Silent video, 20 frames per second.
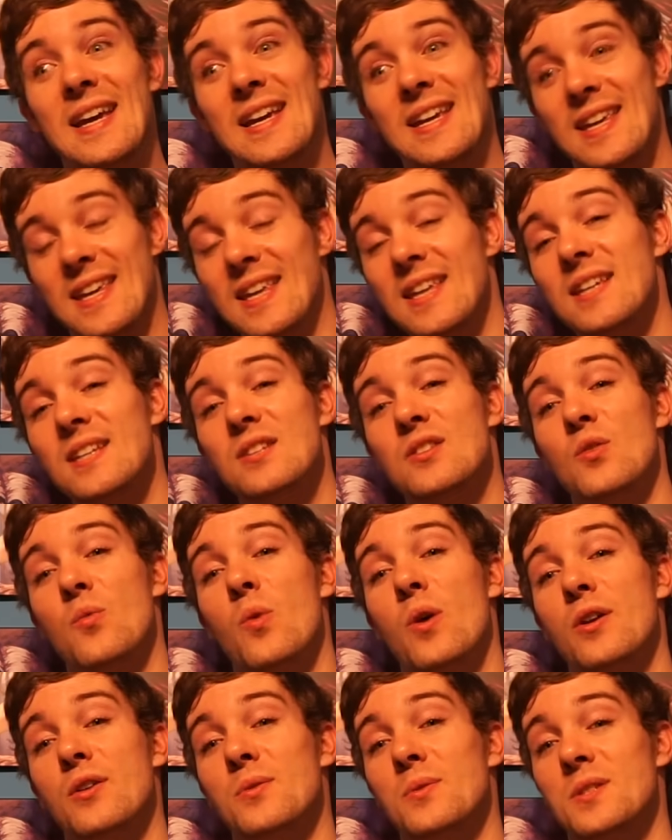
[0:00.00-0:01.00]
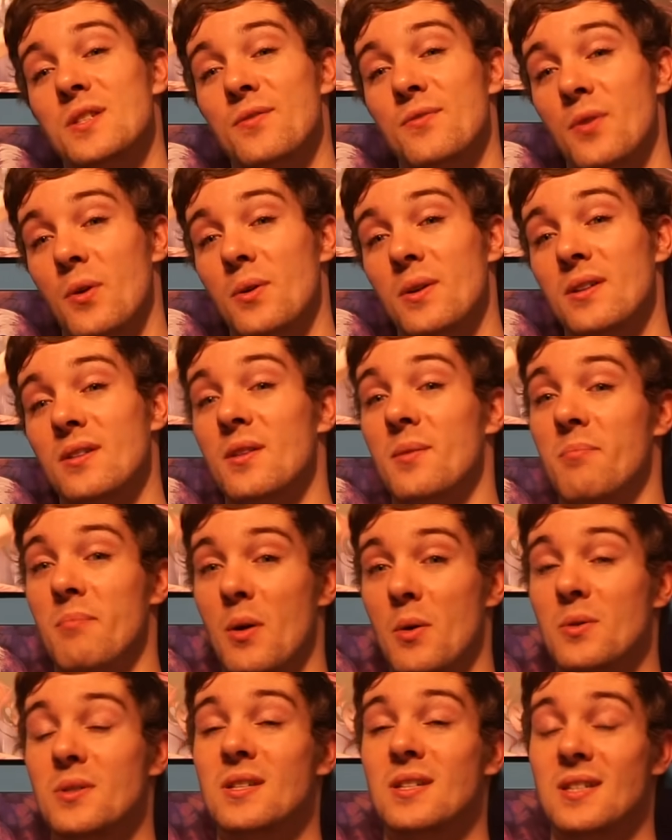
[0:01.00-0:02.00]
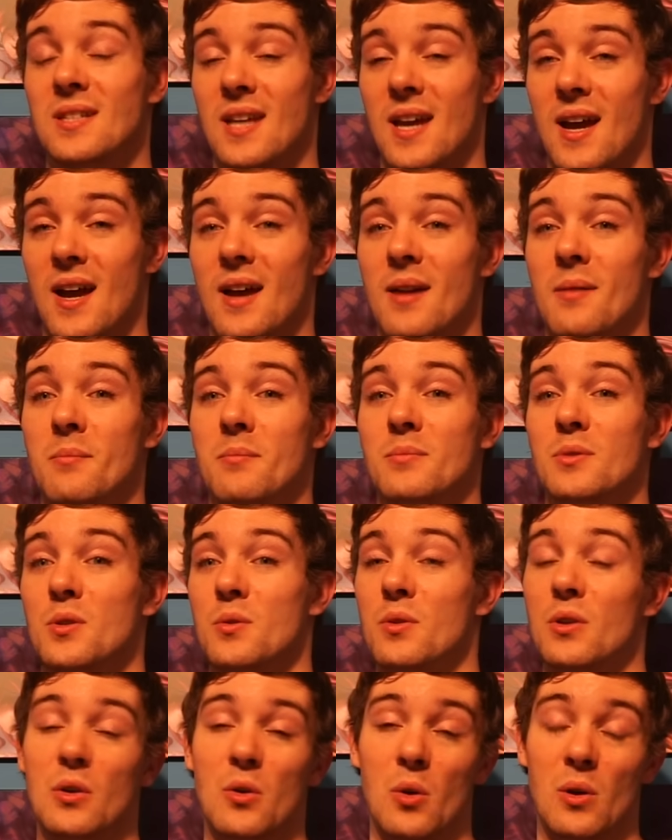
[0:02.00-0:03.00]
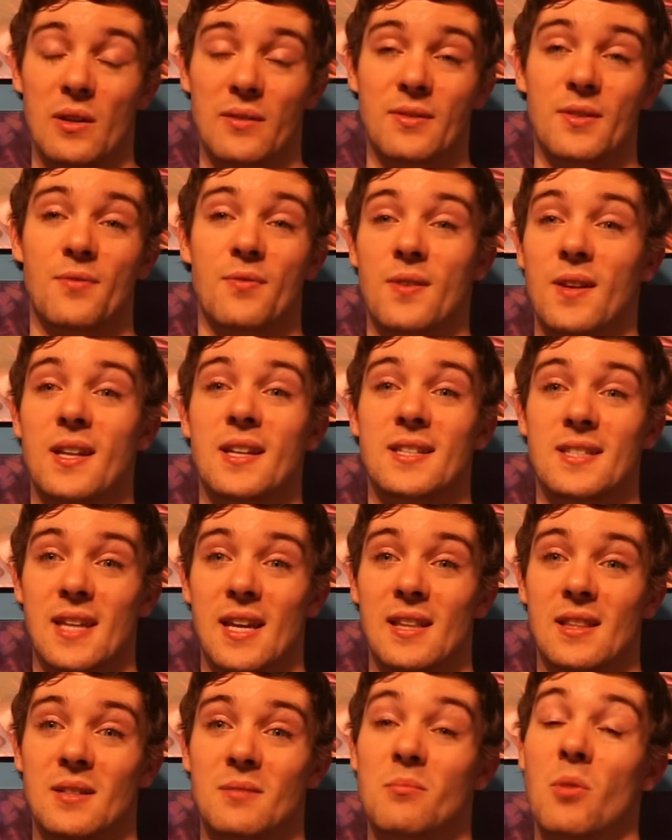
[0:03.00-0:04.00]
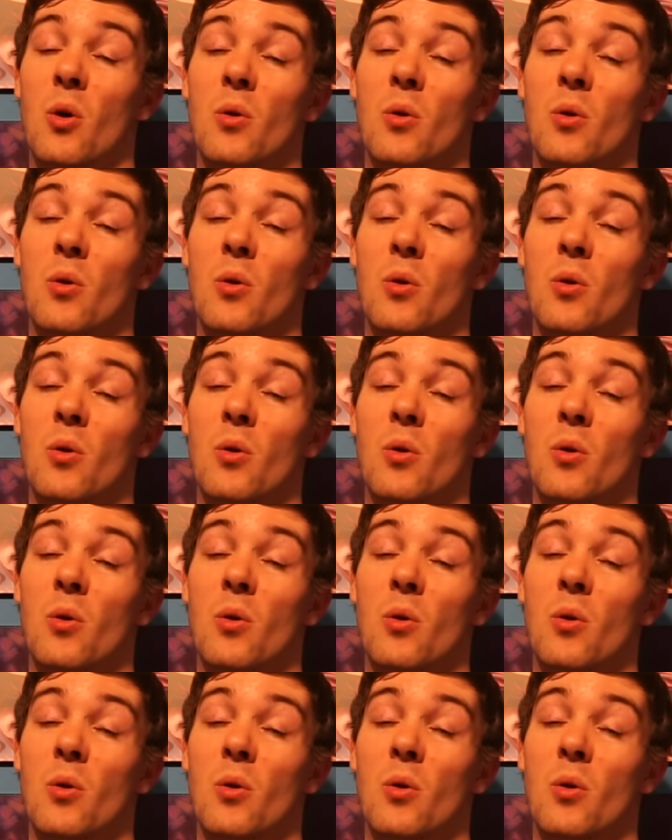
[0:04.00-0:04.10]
he is the one who has devoted the most time to the goal of defeating Salem,